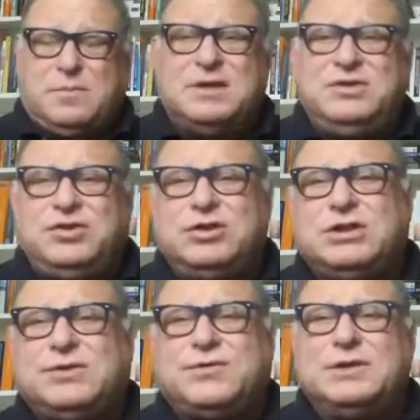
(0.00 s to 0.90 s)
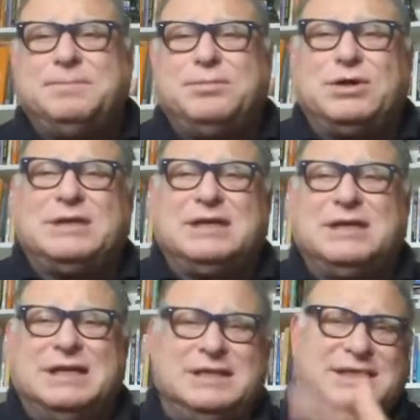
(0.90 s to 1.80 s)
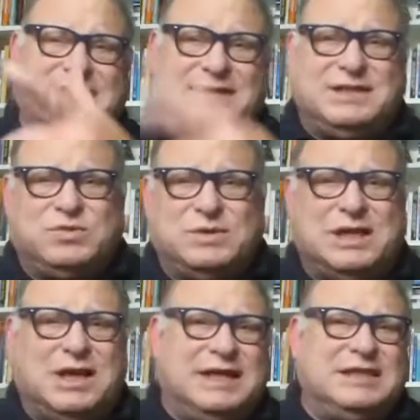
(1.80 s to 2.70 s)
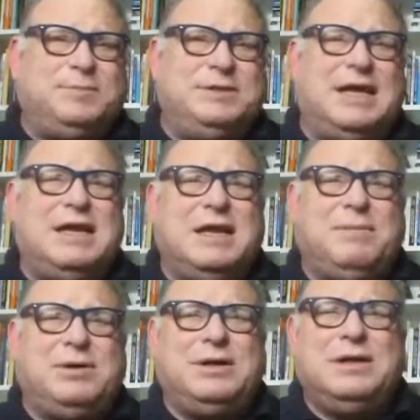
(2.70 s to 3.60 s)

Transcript: searches for the book, and in this case it's with an ISBN number.